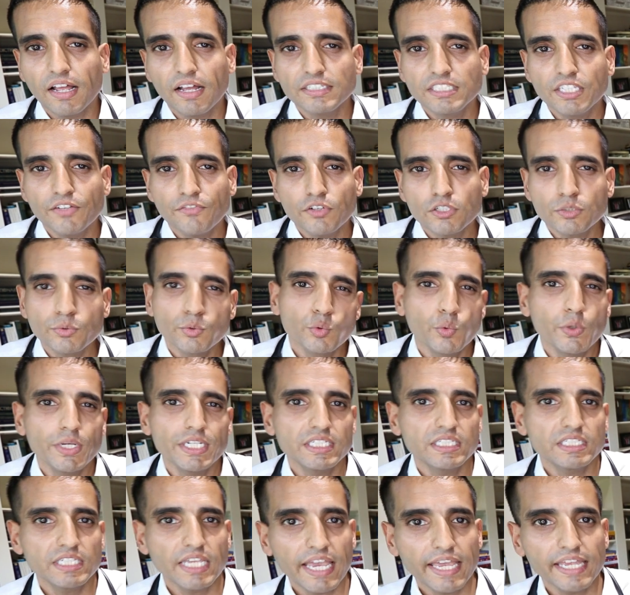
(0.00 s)
a difference
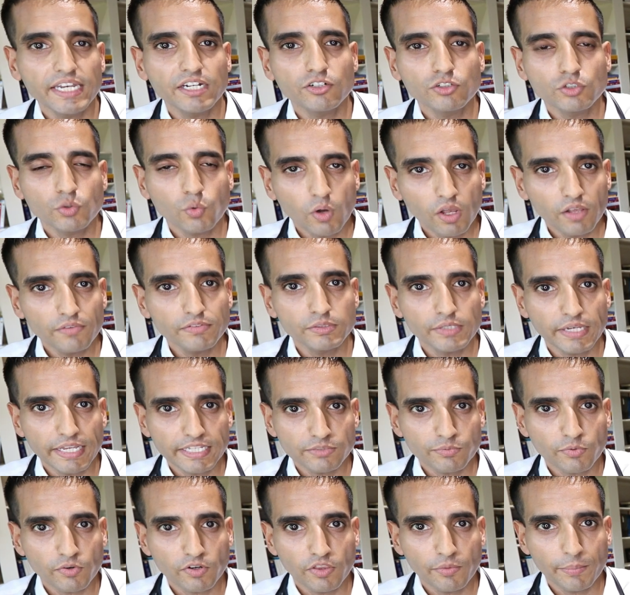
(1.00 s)
between 10 or 12
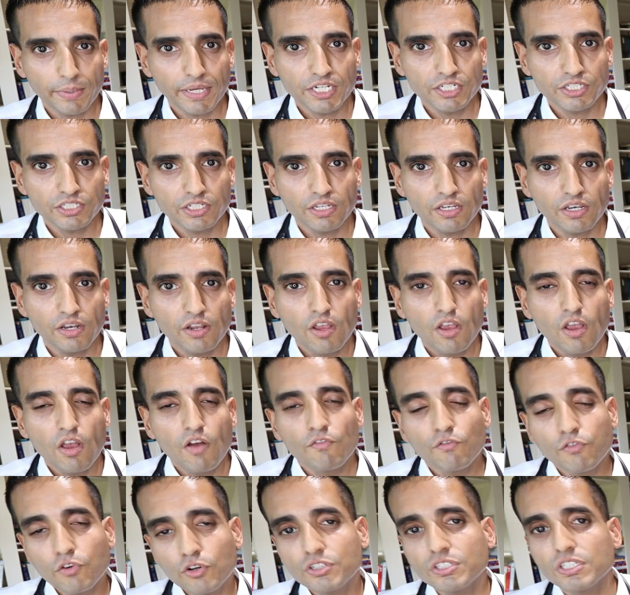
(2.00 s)
steps for the patient
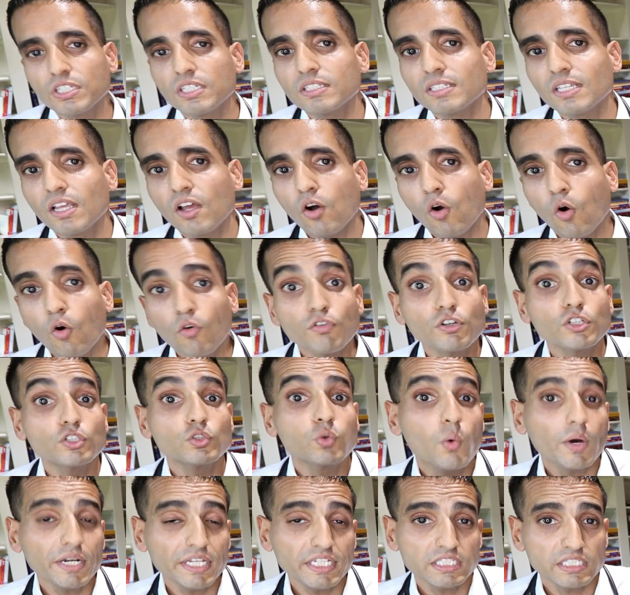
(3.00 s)
versus over
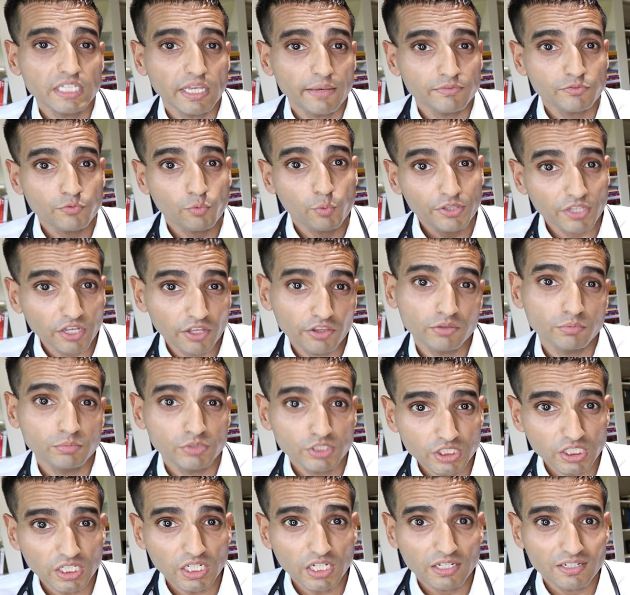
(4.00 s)
20 steps with other
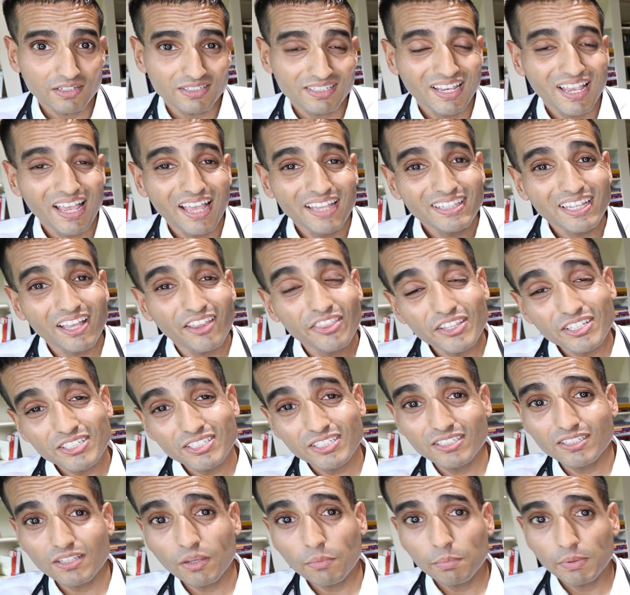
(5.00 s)
machines. Now,
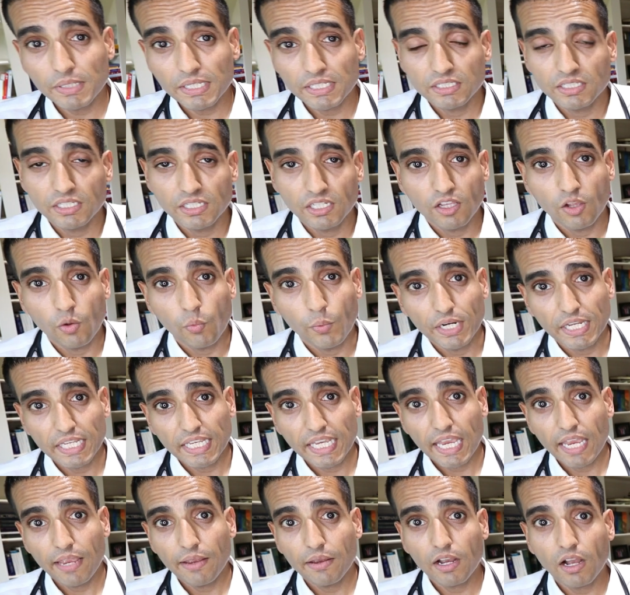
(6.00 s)
this is a big deal when
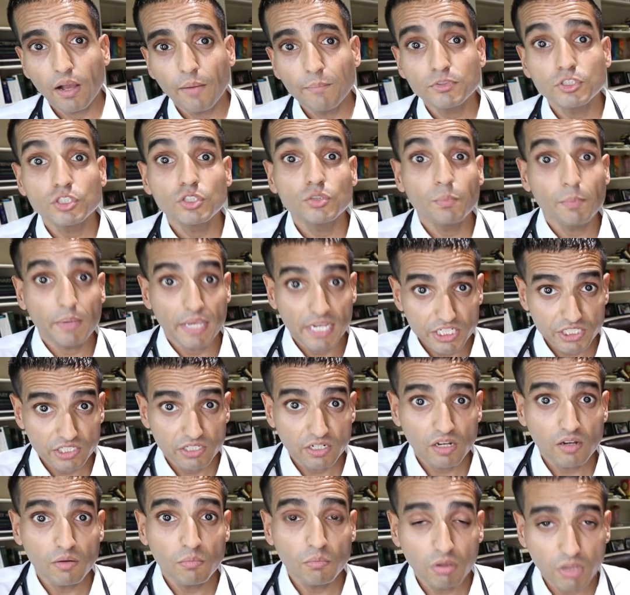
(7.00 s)
it comes to
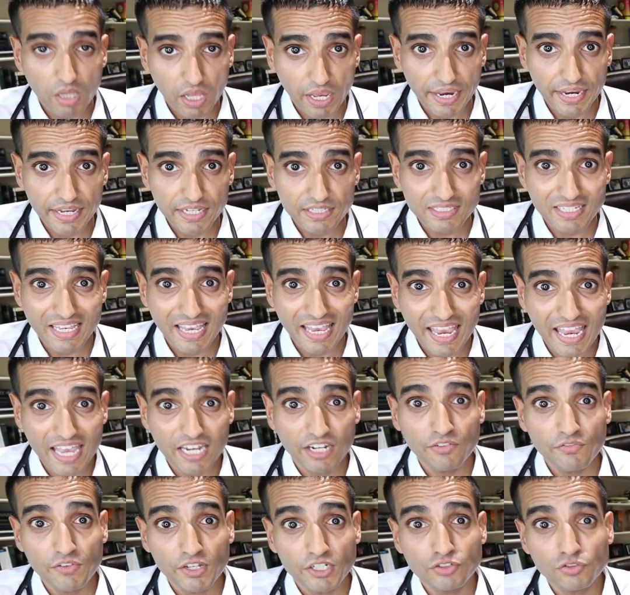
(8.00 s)
patient compliance
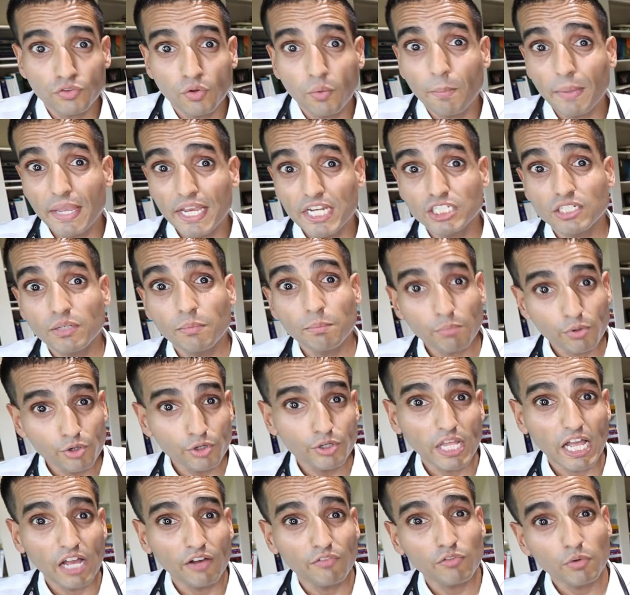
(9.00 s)
and eventual patient
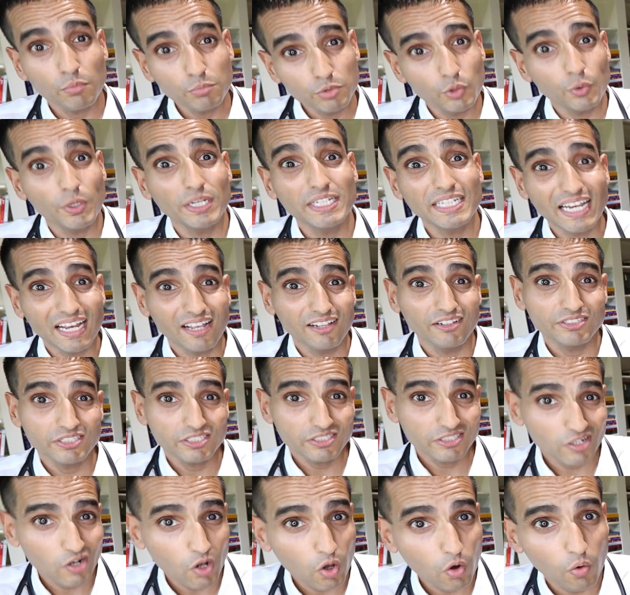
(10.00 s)
burnout from doing
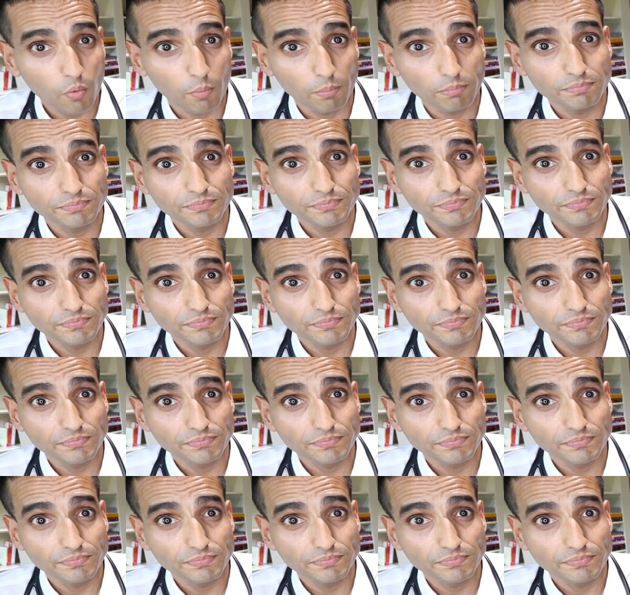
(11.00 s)
dialysis at home.